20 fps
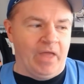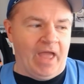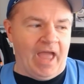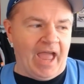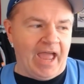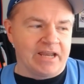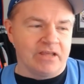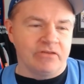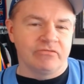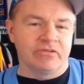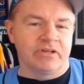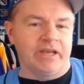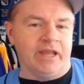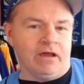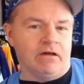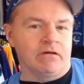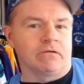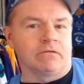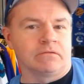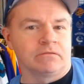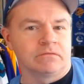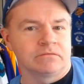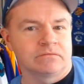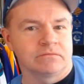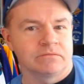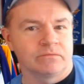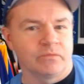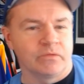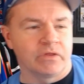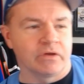And even now,
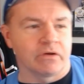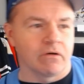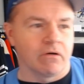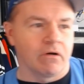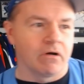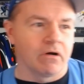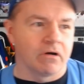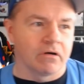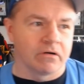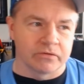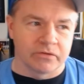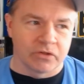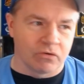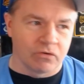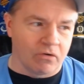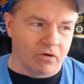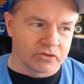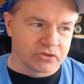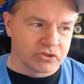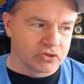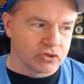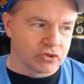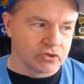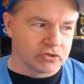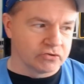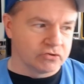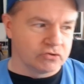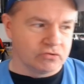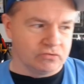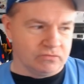there are
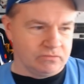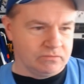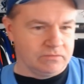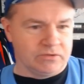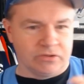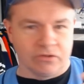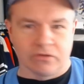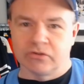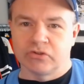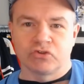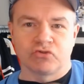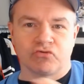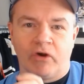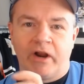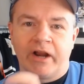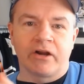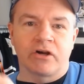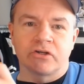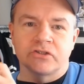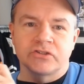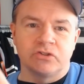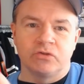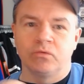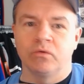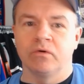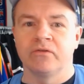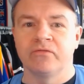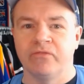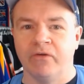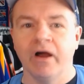certain triggers you
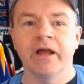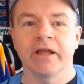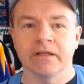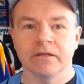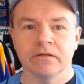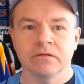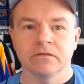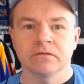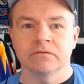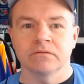will find.